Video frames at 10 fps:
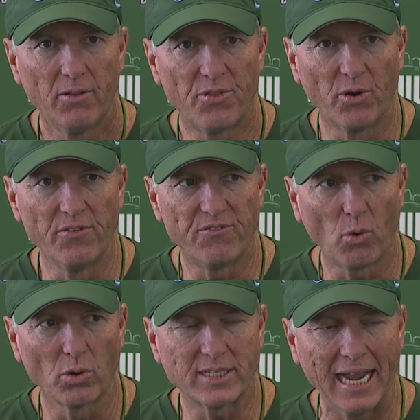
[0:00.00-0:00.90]
third and
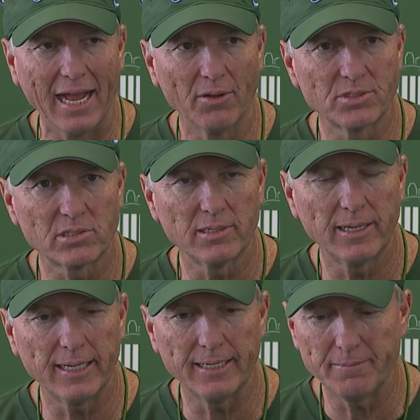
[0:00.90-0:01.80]
fourth downs
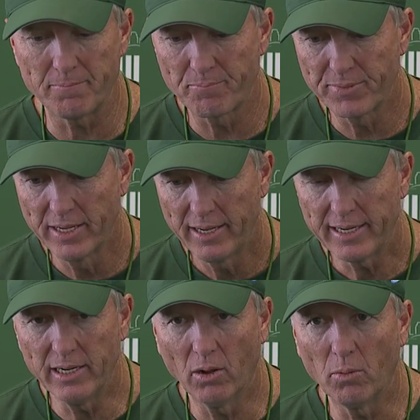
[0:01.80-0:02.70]

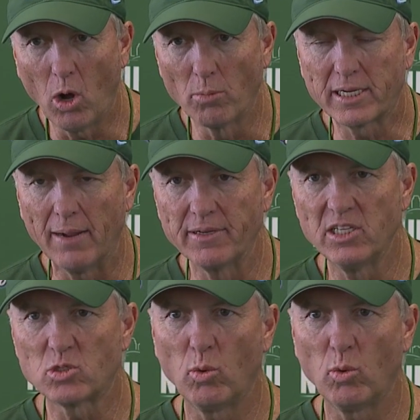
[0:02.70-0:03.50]
you know, homecoming this